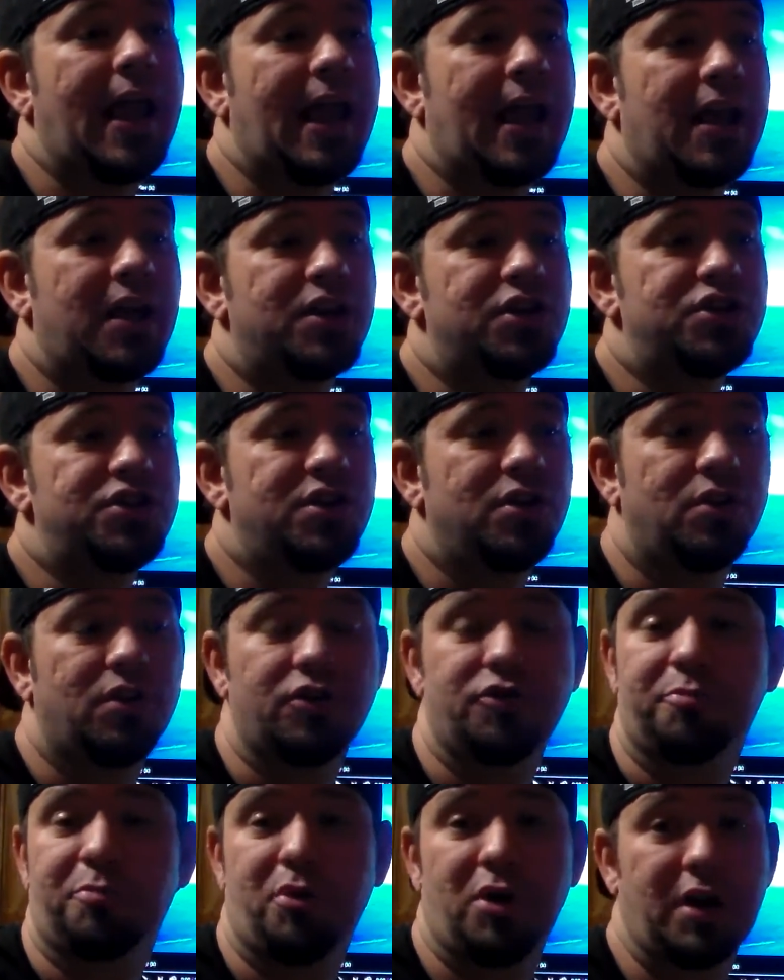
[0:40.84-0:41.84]
and she
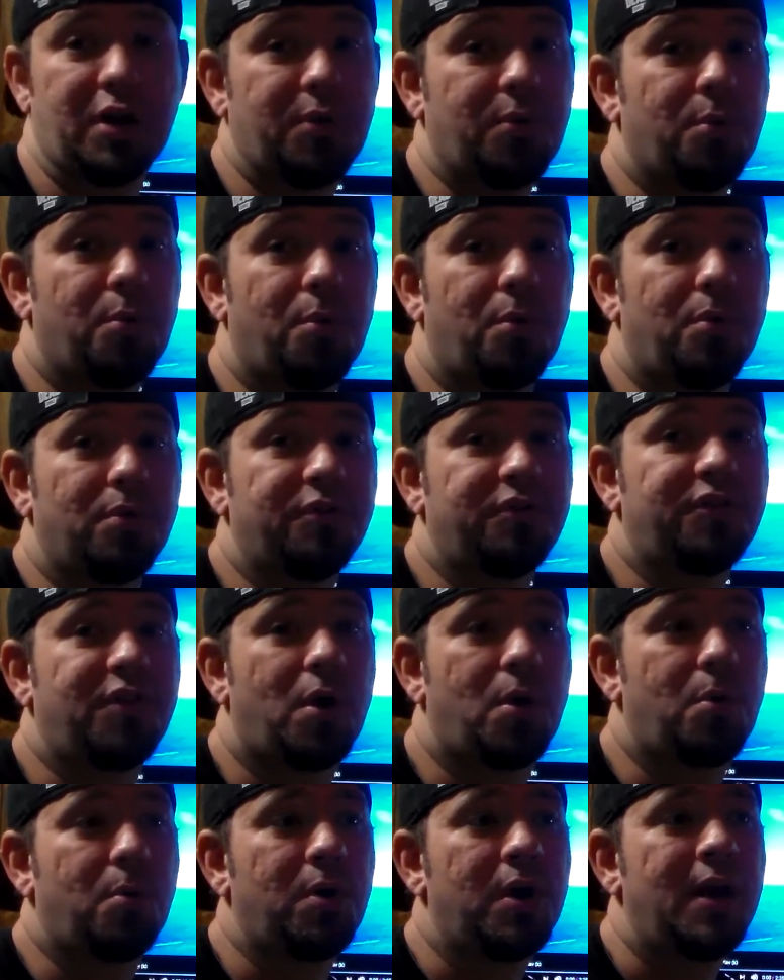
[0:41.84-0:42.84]
looks pretty cool.
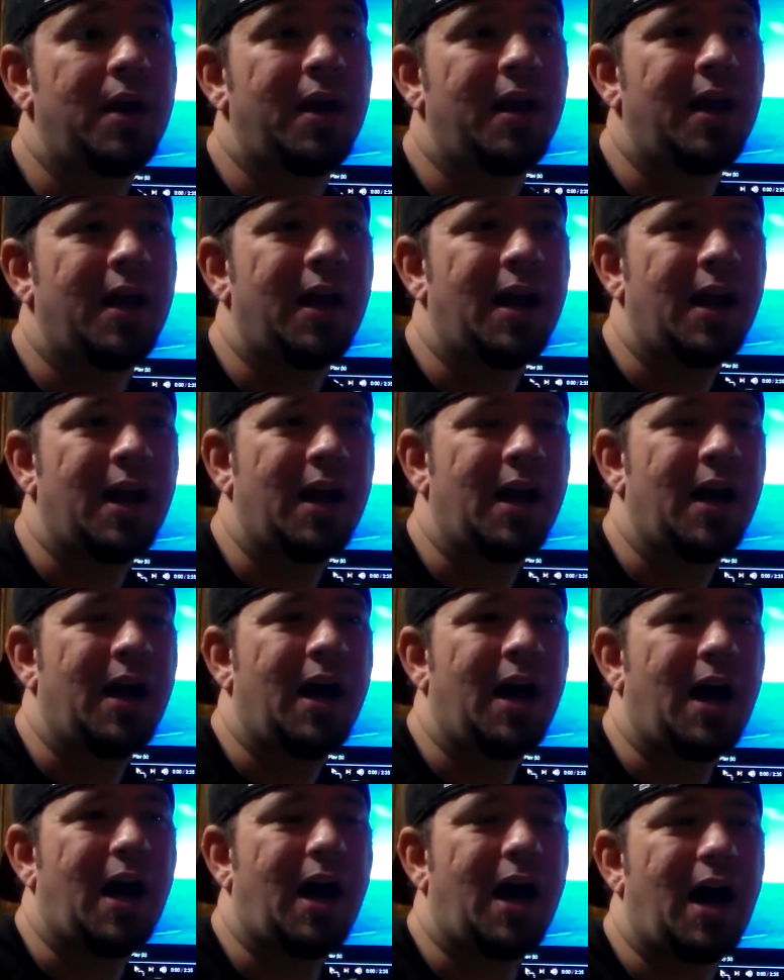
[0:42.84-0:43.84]
So
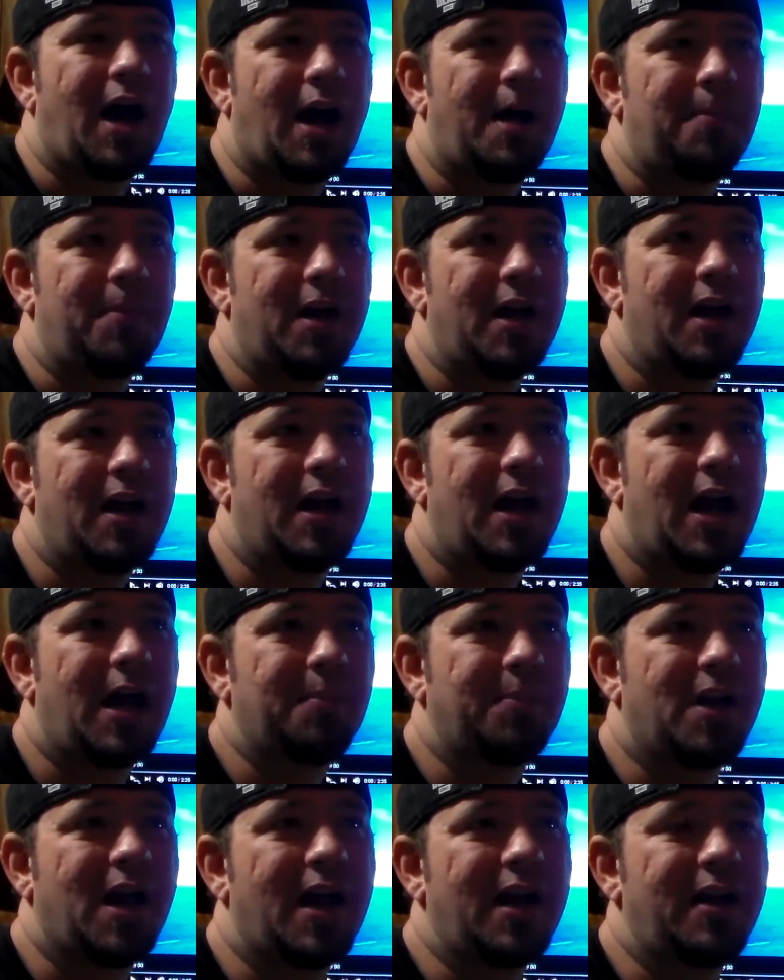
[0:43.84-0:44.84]
I'm
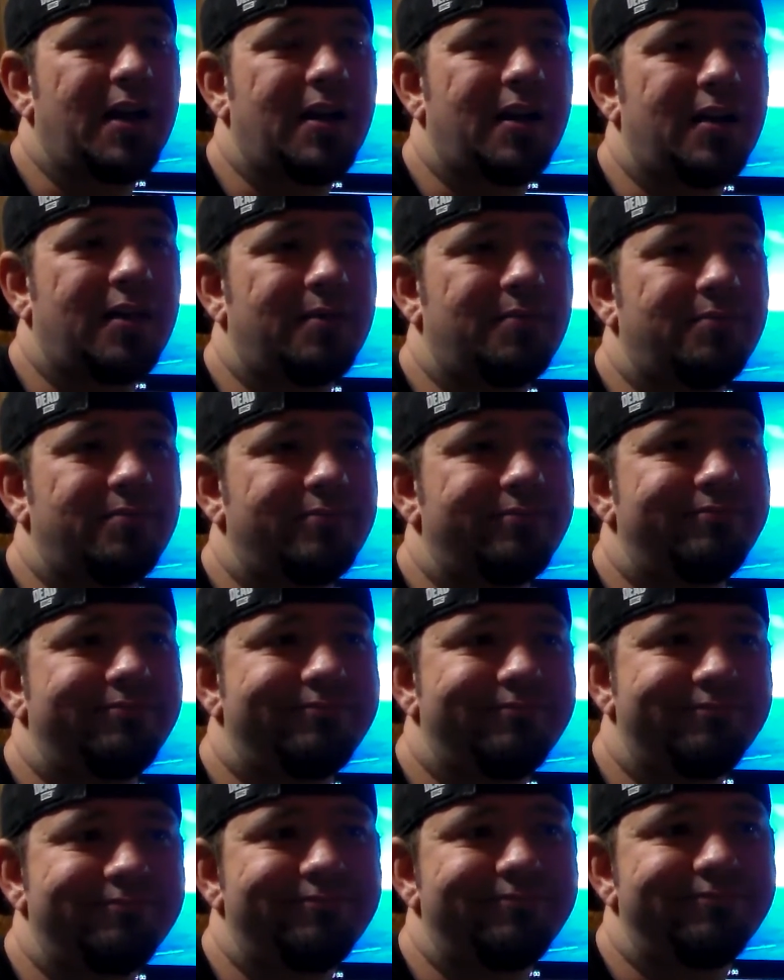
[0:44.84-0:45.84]
kind of
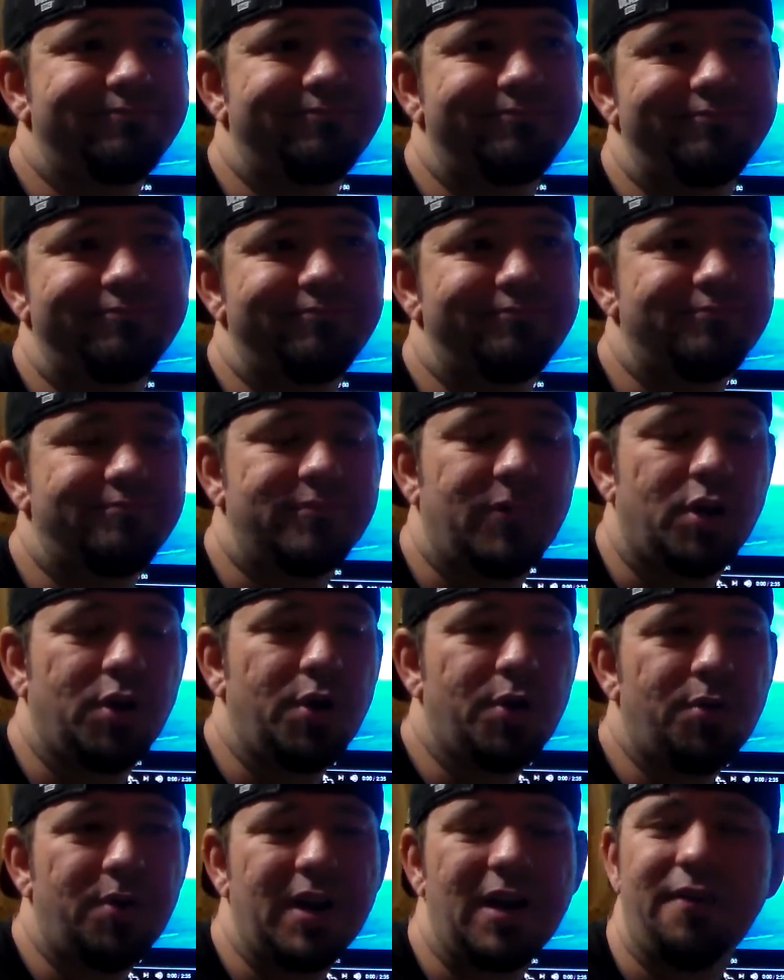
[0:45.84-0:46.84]

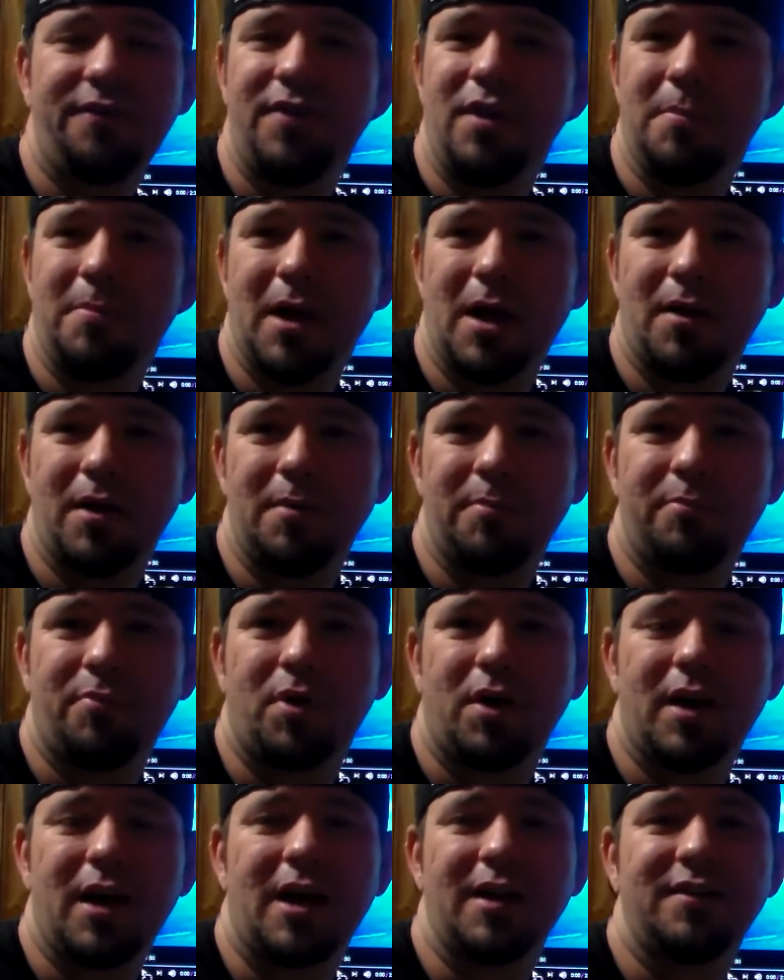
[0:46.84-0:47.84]
a little iffy about
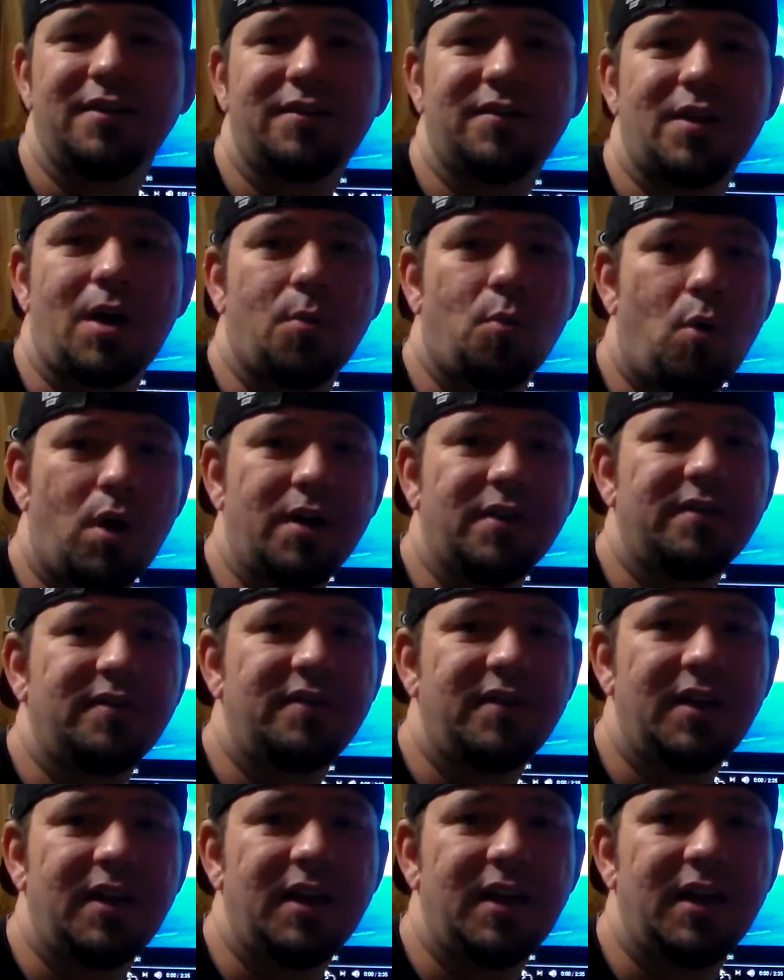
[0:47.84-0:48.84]
it, but I want to
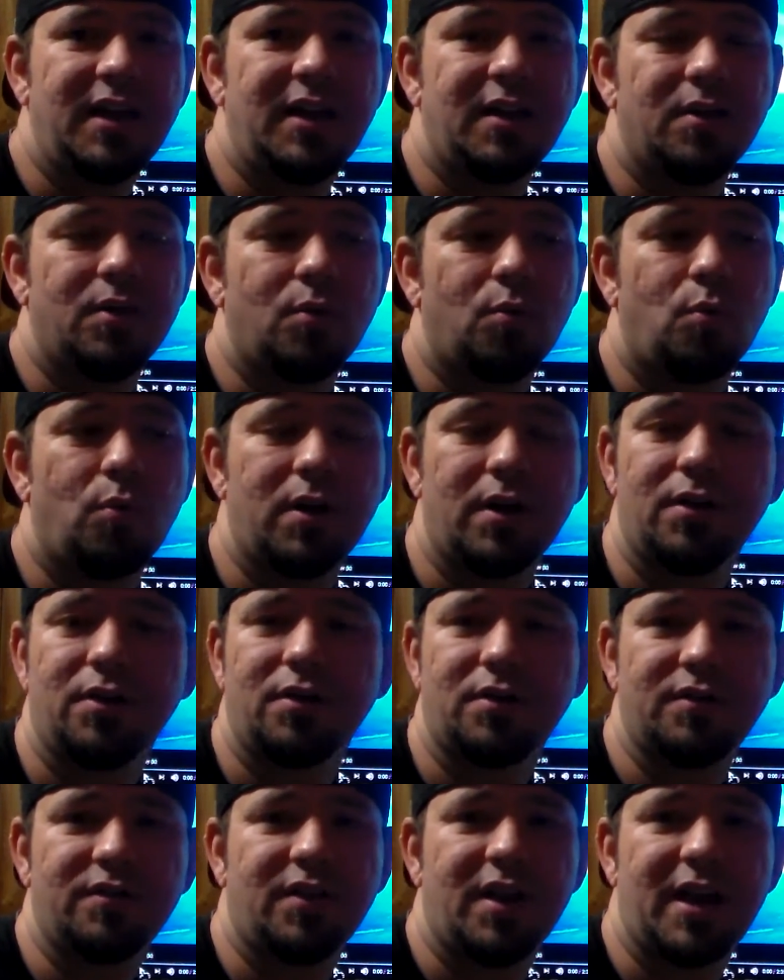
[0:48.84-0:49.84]
see what
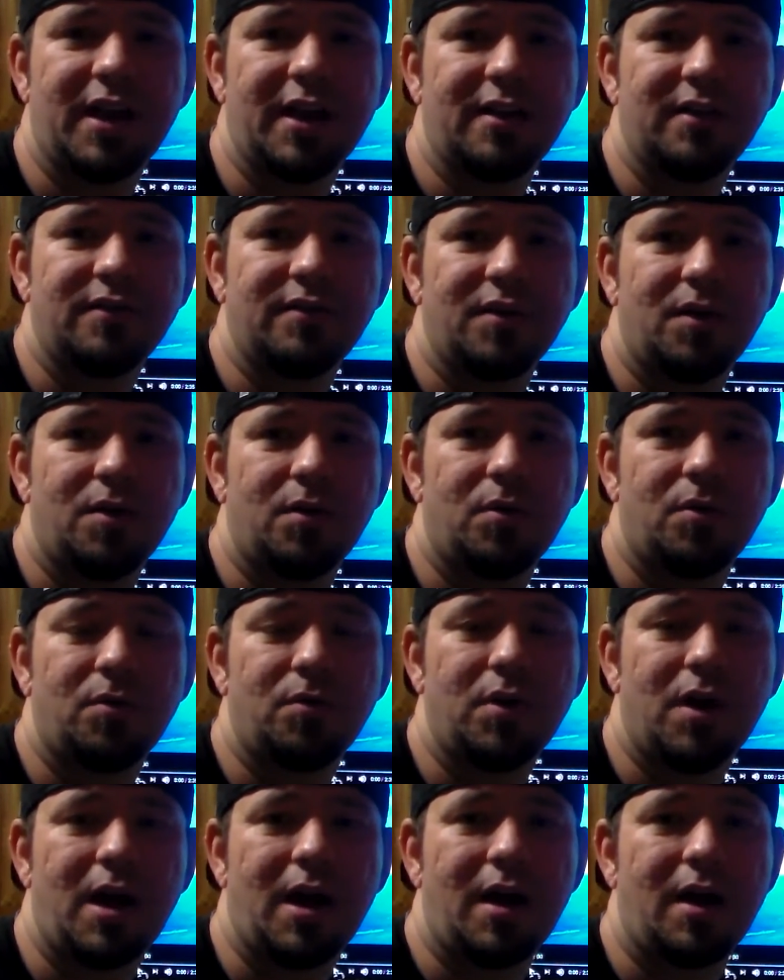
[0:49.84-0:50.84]
it looks like.
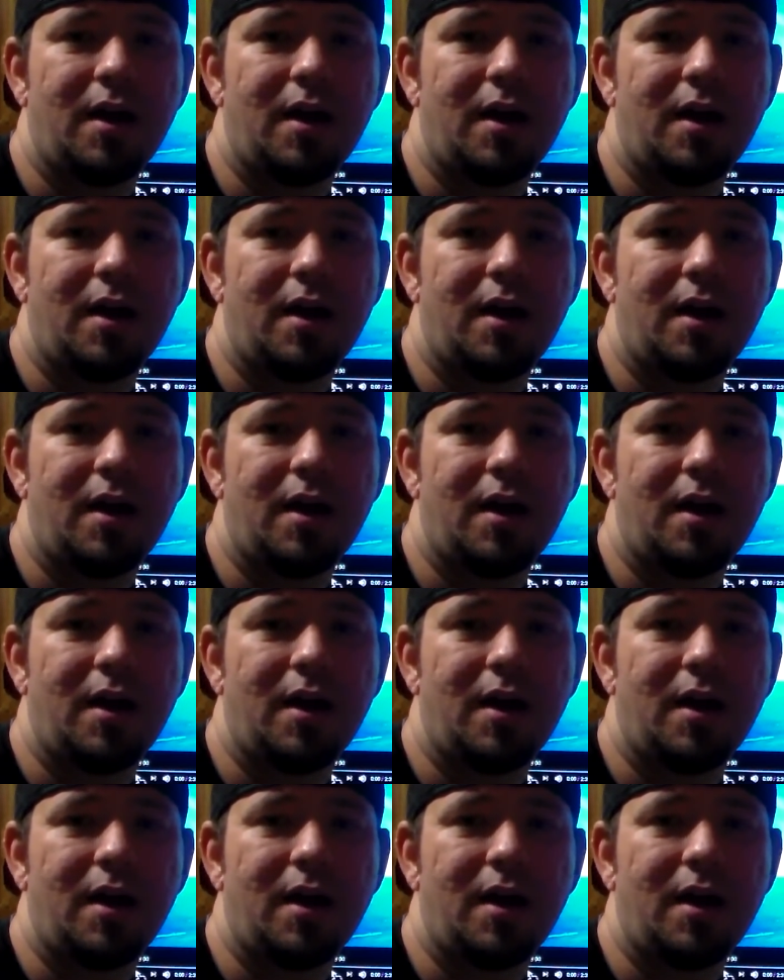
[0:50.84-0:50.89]
So